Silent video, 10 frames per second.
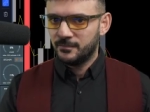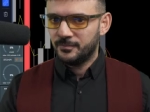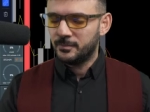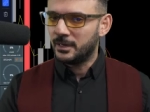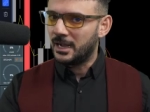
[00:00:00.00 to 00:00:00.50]

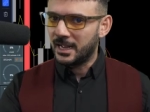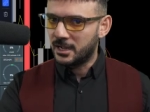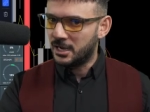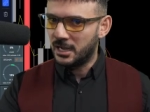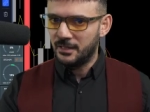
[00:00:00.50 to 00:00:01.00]
But I
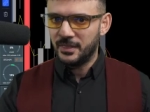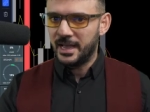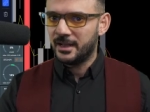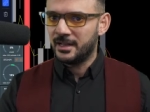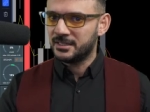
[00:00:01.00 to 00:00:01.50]
cut that
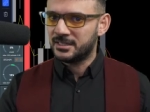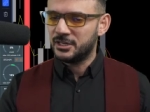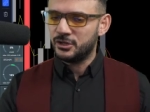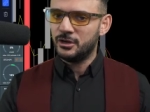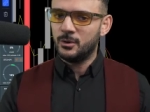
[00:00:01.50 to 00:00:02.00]
and said, you
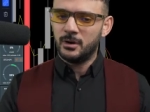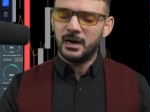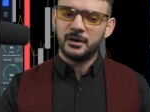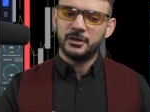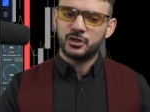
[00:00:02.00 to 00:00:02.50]
know what? I'm
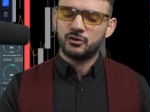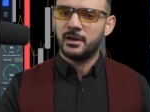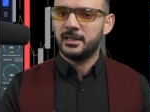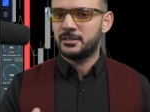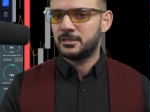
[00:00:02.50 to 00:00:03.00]
going to try
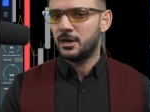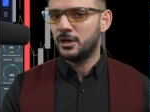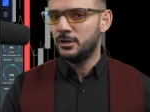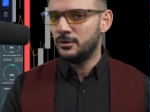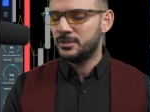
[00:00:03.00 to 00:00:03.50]
and start
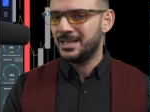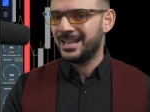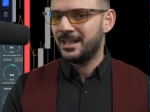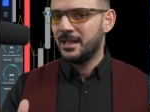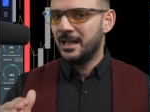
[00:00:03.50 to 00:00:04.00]
losing
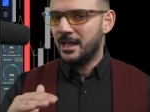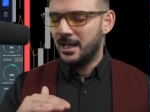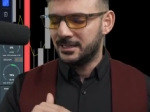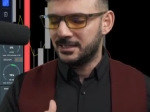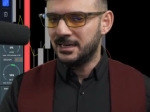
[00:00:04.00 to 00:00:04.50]

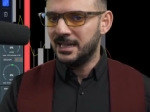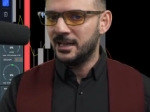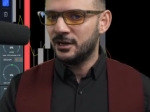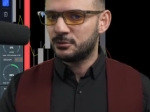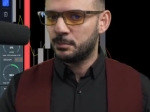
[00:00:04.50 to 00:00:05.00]
as little
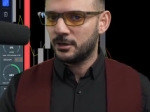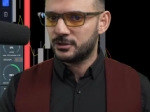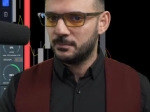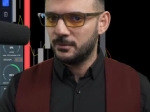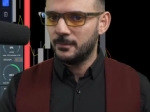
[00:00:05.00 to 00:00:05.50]
as
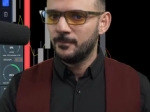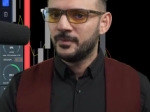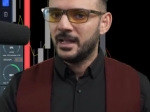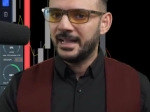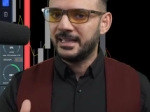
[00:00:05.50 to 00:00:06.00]
possible
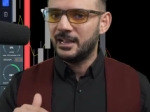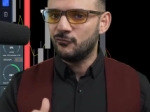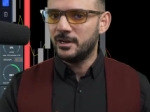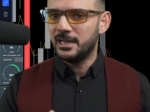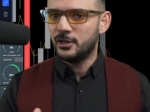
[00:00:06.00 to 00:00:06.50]
and get
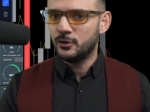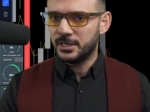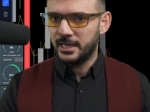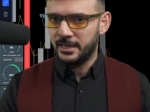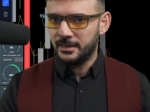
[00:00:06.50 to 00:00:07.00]
really good at
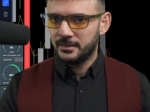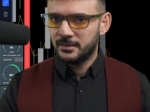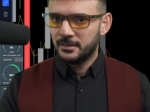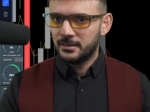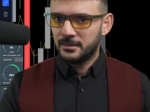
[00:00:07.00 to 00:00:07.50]
it.
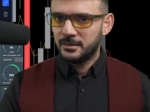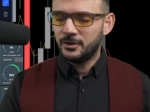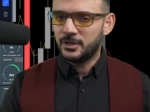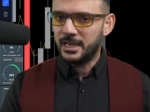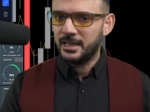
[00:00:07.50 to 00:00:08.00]

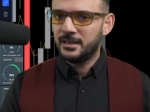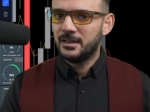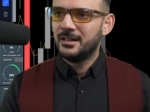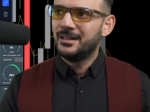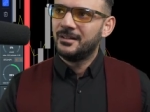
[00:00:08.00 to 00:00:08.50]
Okay?
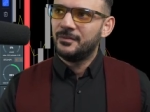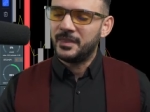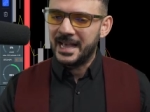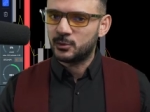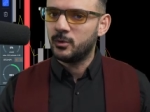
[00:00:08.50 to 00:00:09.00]

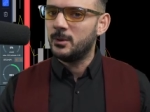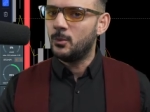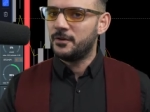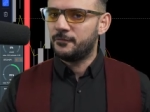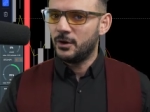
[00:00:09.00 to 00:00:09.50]
That's what we want
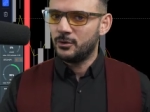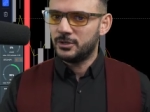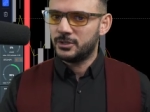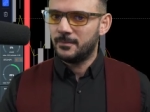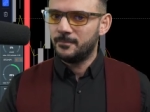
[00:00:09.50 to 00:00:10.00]
to focus
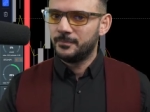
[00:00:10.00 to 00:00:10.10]
on.